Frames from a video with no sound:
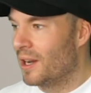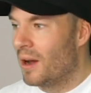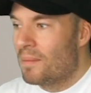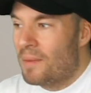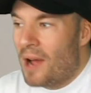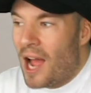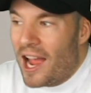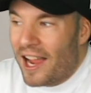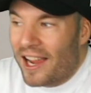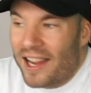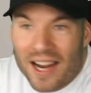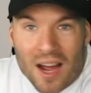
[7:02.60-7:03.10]
when
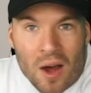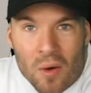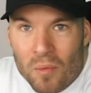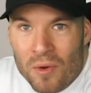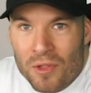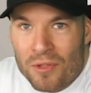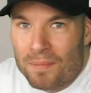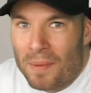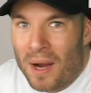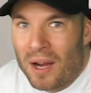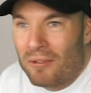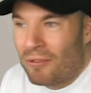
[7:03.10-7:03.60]
I'm hanging
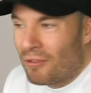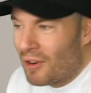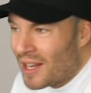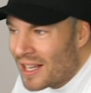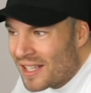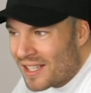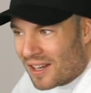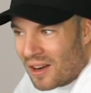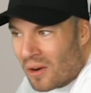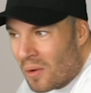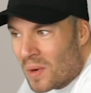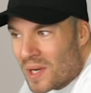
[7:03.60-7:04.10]
out with my
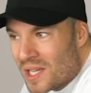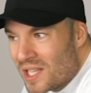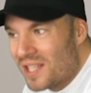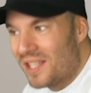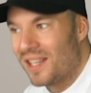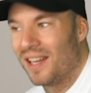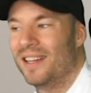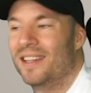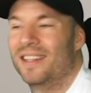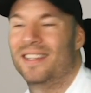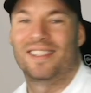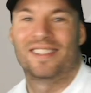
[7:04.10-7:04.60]
friends. I
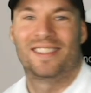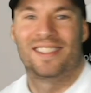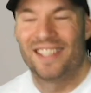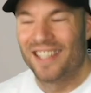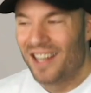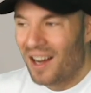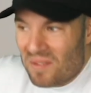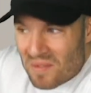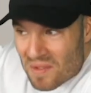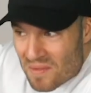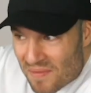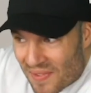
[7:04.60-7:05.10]
always like,
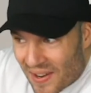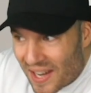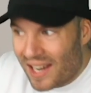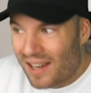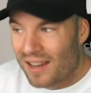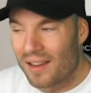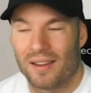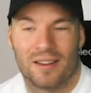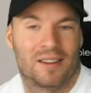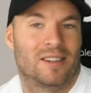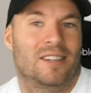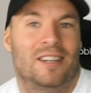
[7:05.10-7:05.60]

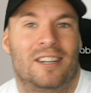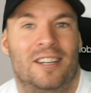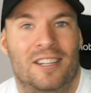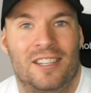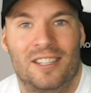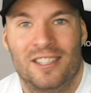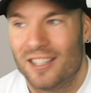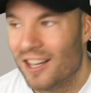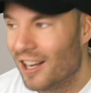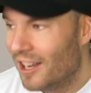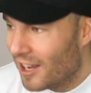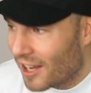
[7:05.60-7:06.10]
I
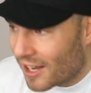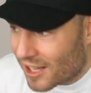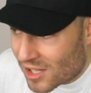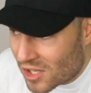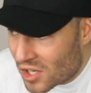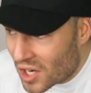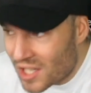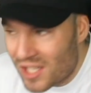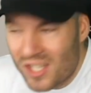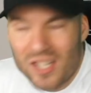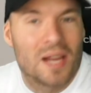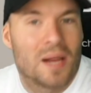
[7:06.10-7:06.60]

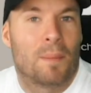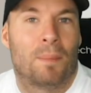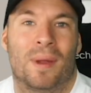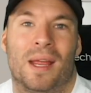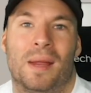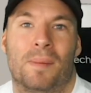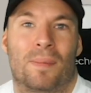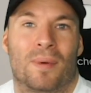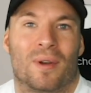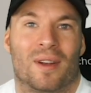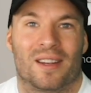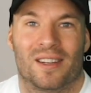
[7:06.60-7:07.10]
like touching
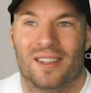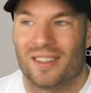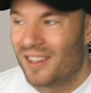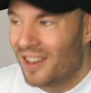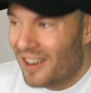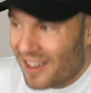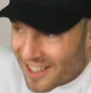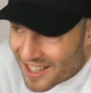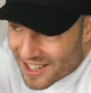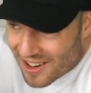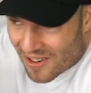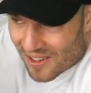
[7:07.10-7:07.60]
people
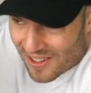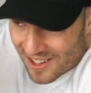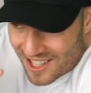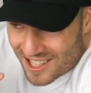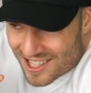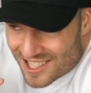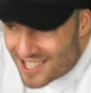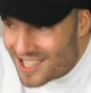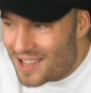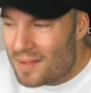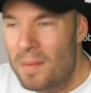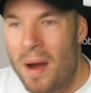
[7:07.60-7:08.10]
and kind of going,
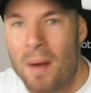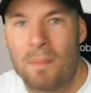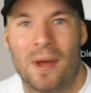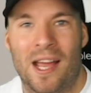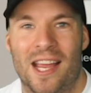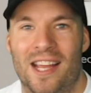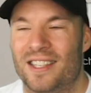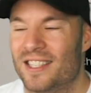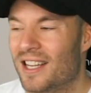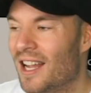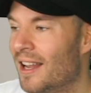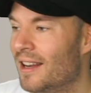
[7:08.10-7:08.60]
ah, my
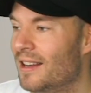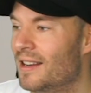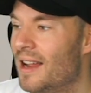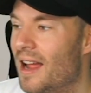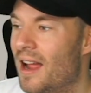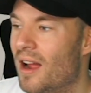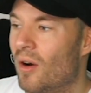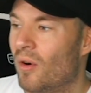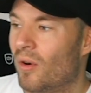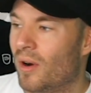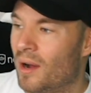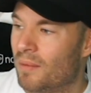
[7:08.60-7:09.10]
mate. And
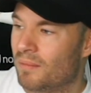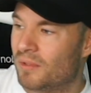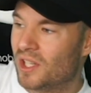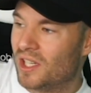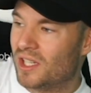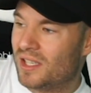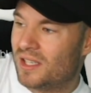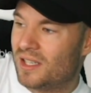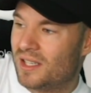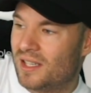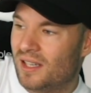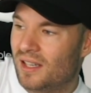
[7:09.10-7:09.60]
now I'm
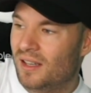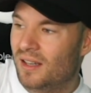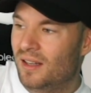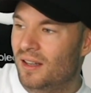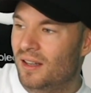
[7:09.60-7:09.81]
just,